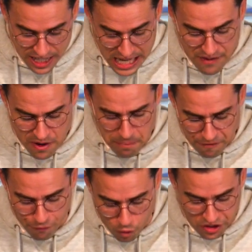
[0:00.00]
even
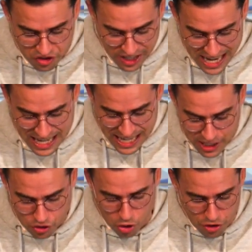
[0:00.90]
before sin
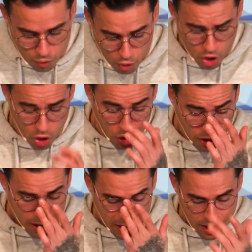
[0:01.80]
entered the world